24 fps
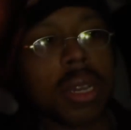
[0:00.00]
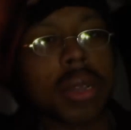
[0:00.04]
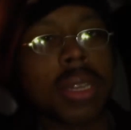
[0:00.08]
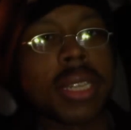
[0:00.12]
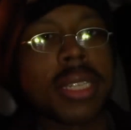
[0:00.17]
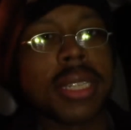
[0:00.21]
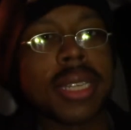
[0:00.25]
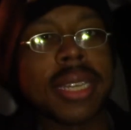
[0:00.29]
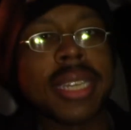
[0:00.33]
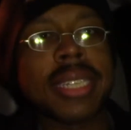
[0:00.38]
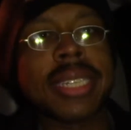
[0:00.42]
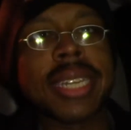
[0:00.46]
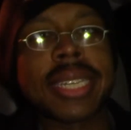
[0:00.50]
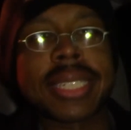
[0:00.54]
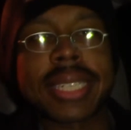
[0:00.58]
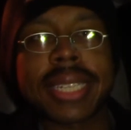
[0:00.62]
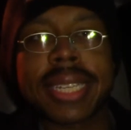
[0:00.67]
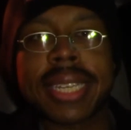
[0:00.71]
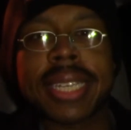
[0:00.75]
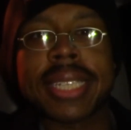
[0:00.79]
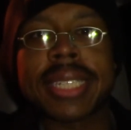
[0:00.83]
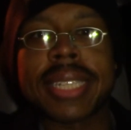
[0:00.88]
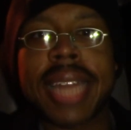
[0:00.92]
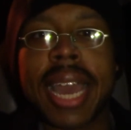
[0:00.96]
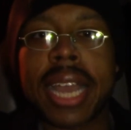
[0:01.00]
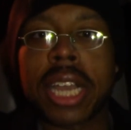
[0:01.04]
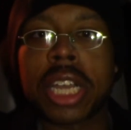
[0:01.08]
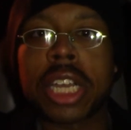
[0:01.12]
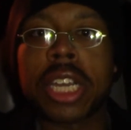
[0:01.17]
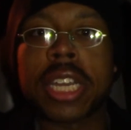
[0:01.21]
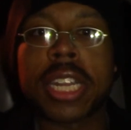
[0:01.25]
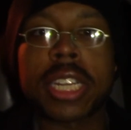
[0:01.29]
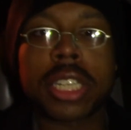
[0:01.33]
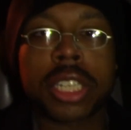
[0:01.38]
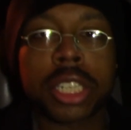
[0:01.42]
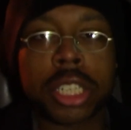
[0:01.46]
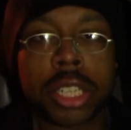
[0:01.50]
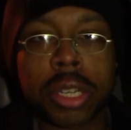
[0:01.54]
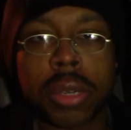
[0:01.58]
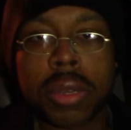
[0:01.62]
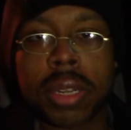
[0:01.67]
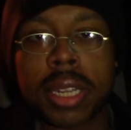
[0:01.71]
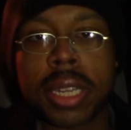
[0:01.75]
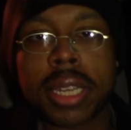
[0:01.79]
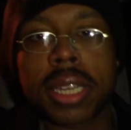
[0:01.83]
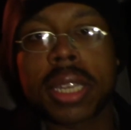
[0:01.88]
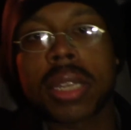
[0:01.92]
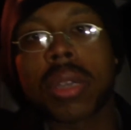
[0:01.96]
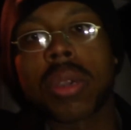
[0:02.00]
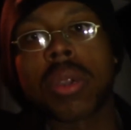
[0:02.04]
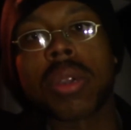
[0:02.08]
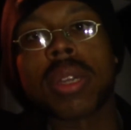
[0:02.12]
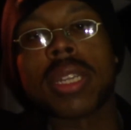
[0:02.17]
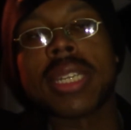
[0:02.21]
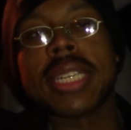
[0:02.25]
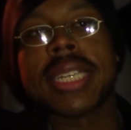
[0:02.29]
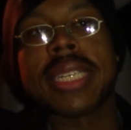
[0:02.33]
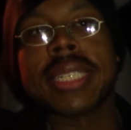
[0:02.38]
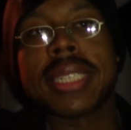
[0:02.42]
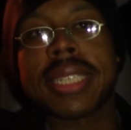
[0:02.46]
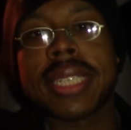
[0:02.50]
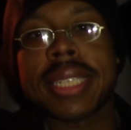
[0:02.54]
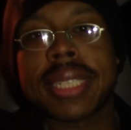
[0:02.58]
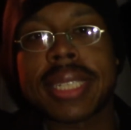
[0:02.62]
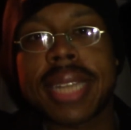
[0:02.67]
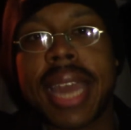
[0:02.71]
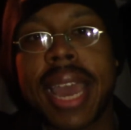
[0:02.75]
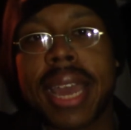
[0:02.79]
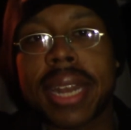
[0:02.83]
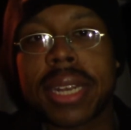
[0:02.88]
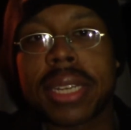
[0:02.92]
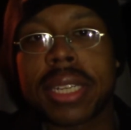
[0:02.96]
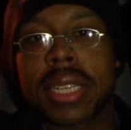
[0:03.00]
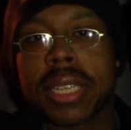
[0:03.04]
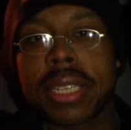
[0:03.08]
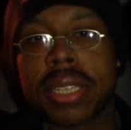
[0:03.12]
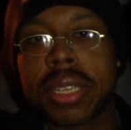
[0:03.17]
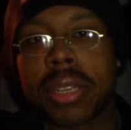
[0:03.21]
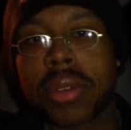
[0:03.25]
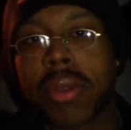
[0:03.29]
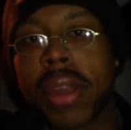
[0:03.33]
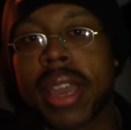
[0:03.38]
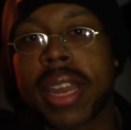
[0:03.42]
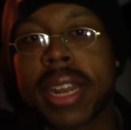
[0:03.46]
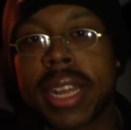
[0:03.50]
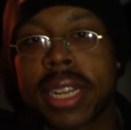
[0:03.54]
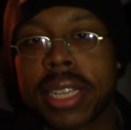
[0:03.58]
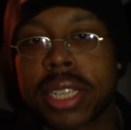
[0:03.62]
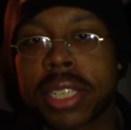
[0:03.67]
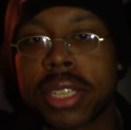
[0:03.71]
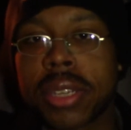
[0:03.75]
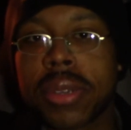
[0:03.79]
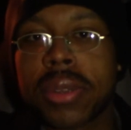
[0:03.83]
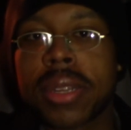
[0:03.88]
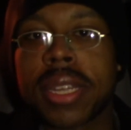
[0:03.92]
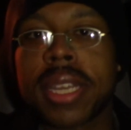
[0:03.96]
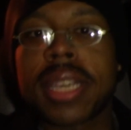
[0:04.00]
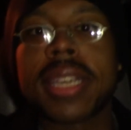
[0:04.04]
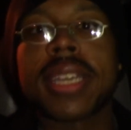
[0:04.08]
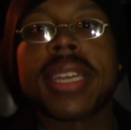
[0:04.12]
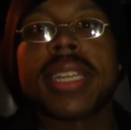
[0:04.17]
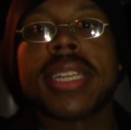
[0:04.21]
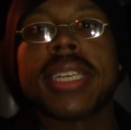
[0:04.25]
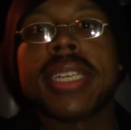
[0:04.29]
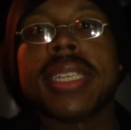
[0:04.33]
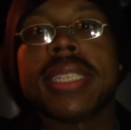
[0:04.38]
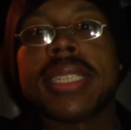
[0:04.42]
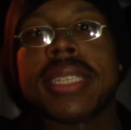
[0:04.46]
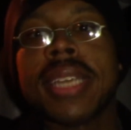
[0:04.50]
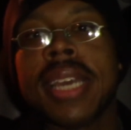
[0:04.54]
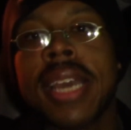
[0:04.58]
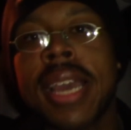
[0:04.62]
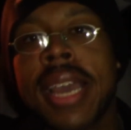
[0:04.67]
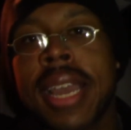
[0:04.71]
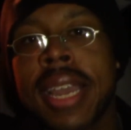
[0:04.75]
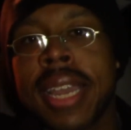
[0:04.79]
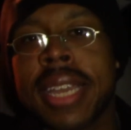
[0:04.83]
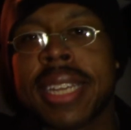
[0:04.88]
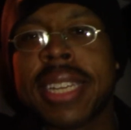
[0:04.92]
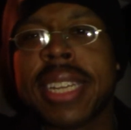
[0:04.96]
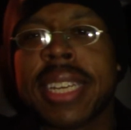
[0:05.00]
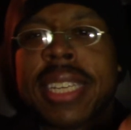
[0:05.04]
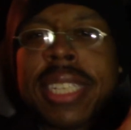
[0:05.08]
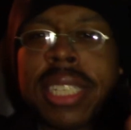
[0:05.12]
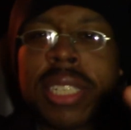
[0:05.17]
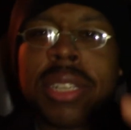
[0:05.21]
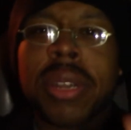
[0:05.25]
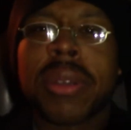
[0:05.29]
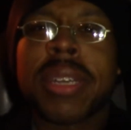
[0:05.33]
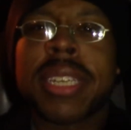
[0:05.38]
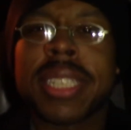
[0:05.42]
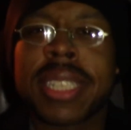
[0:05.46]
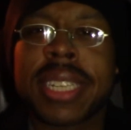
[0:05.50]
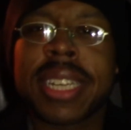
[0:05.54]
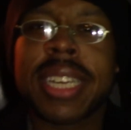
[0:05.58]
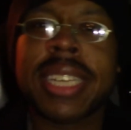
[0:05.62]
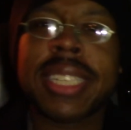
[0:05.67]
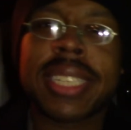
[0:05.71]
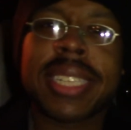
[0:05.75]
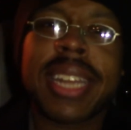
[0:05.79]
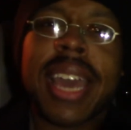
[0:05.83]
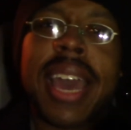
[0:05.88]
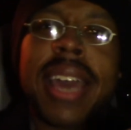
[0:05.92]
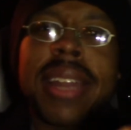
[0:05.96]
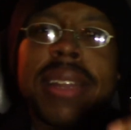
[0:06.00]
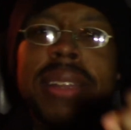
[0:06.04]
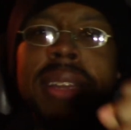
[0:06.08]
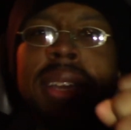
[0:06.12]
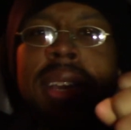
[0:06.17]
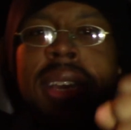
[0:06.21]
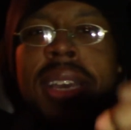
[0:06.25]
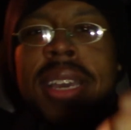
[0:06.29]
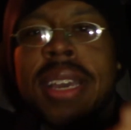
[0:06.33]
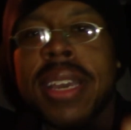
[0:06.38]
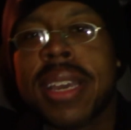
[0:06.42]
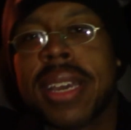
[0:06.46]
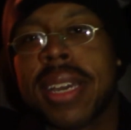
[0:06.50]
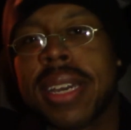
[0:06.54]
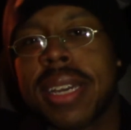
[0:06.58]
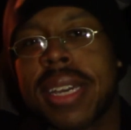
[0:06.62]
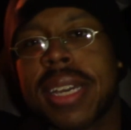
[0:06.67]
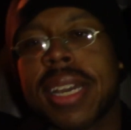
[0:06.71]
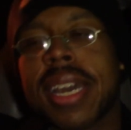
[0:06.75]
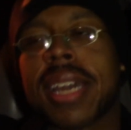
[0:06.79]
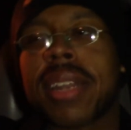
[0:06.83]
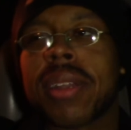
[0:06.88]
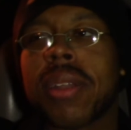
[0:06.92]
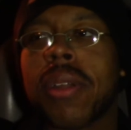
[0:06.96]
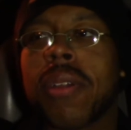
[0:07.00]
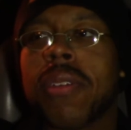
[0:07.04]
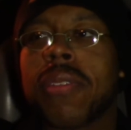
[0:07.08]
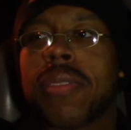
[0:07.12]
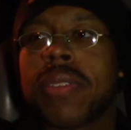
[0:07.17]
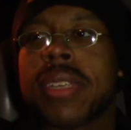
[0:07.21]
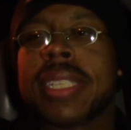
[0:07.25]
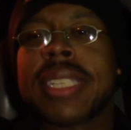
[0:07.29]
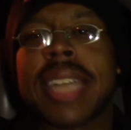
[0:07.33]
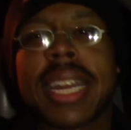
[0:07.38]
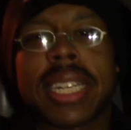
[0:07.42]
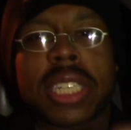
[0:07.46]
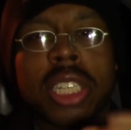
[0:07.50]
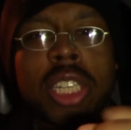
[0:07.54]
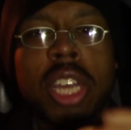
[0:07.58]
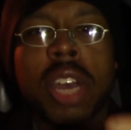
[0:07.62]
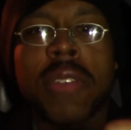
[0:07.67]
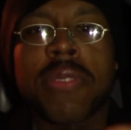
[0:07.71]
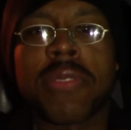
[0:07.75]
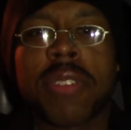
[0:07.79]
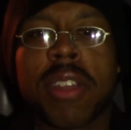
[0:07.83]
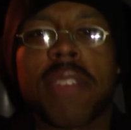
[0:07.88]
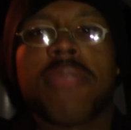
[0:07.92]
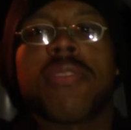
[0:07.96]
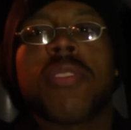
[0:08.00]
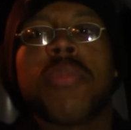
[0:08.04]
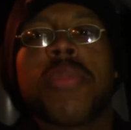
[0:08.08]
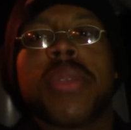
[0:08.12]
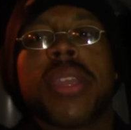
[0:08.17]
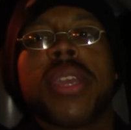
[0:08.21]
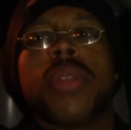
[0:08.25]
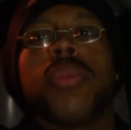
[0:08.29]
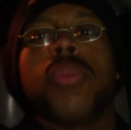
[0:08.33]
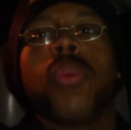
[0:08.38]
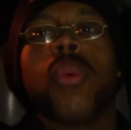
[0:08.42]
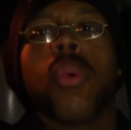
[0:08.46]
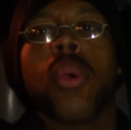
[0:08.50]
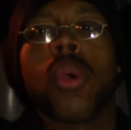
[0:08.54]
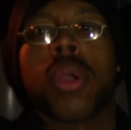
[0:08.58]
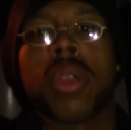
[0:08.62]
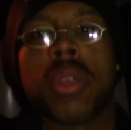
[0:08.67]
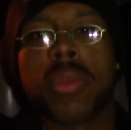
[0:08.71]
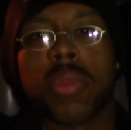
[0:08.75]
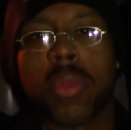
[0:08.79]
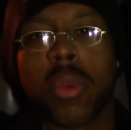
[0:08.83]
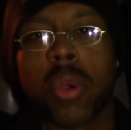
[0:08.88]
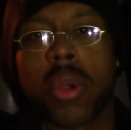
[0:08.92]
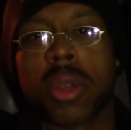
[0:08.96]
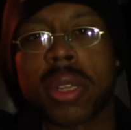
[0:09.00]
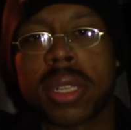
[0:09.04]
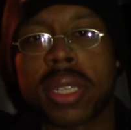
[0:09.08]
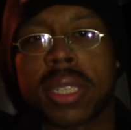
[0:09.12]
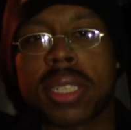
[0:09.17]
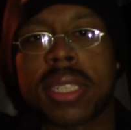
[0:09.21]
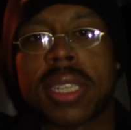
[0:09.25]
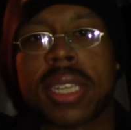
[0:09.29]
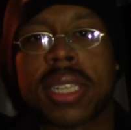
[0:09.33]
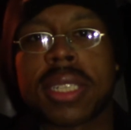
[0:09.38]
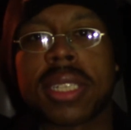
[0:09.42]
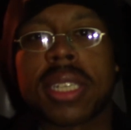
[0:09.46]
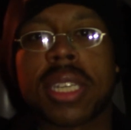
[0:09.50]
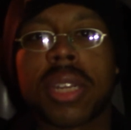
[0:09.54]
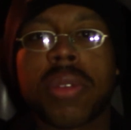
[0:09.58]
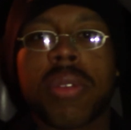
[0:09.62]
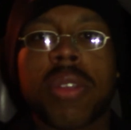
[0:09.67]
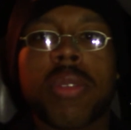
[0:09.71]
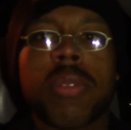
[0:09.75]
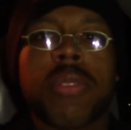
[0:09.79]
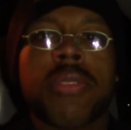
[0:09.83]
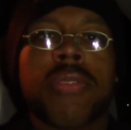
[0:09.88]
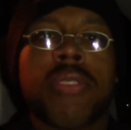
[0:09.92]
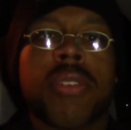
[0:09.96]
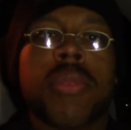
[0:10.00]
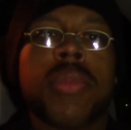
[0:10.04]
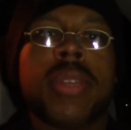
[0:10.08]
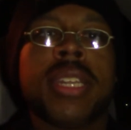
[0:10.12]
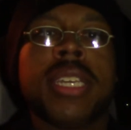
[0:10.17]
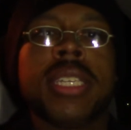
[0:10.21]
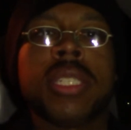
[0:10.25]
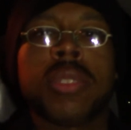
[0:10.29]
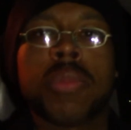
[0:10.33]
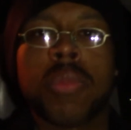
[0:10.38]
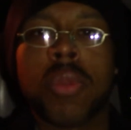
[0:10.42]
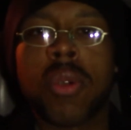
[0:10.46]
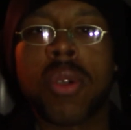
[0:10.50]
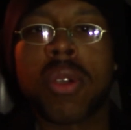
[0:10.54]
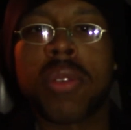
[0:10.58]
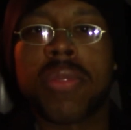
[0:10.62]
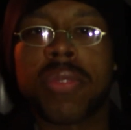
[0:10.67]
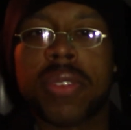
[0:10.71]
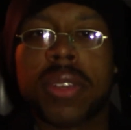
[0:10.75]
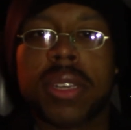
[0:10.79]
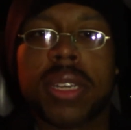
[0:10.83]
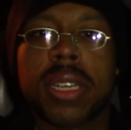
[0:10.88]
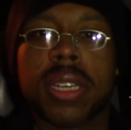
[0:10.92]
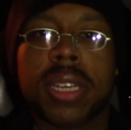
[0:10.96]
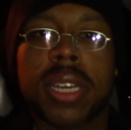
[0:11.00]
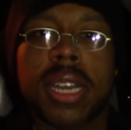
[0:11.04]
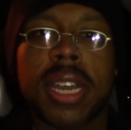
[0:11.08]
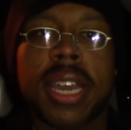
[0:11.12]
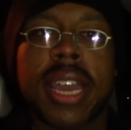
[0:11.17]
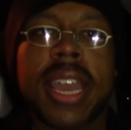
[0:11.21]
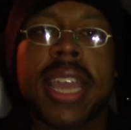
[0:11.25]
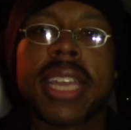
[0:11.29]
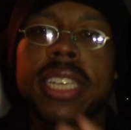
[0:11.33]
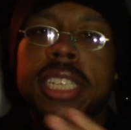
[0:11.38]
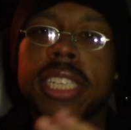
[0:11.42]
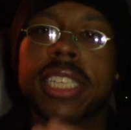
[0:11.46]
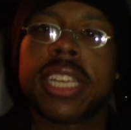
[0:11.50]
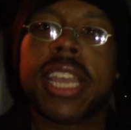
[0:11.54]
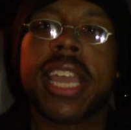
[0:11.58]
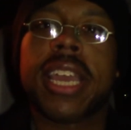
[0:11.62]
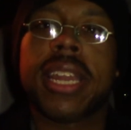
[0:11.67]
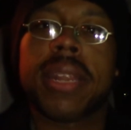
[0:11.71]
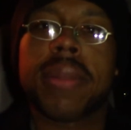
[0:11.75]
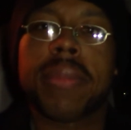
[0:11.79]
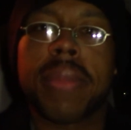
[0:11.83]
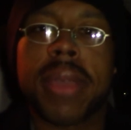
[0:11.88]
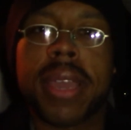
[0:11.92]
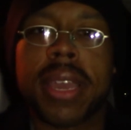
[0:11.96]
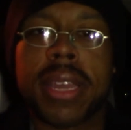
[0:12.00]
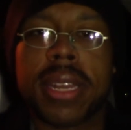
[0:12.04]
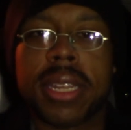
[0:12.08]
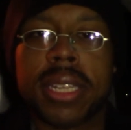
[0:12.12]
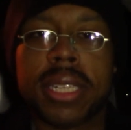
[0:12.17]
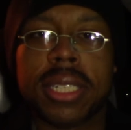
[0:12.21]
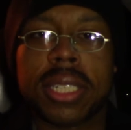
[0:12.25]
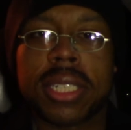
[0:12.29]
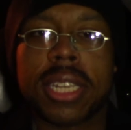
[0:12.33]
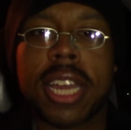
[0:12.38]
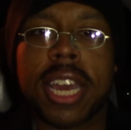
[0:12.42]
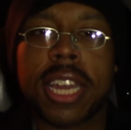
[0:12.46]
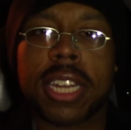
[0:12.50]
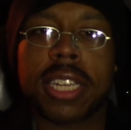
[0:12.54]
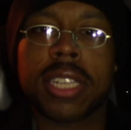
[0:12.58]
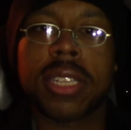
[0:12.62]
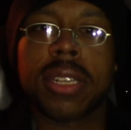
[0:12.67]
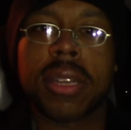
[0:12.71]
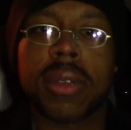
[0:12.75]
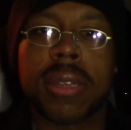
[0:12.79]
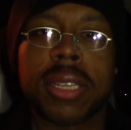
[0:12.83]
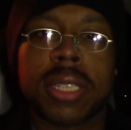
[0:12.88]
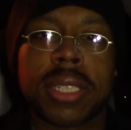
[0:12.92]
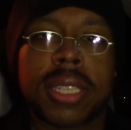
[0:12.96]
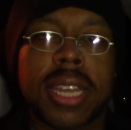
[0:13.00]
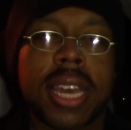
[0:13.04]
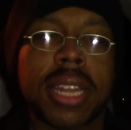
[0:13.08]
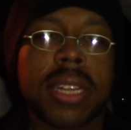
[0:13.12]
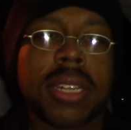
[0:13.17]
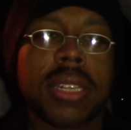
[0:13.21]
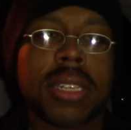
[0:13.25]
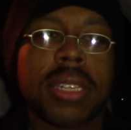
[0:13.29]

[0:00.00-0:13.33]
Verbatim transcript: he he doesn't he's not good at shooting, or at least he's not great at shooting, and he's he, he you know he's he's not. I don't know. He's not tough enough to be in war, and war doesn't agree with him. And he's more of a, a educated man. He's not, you know, he's not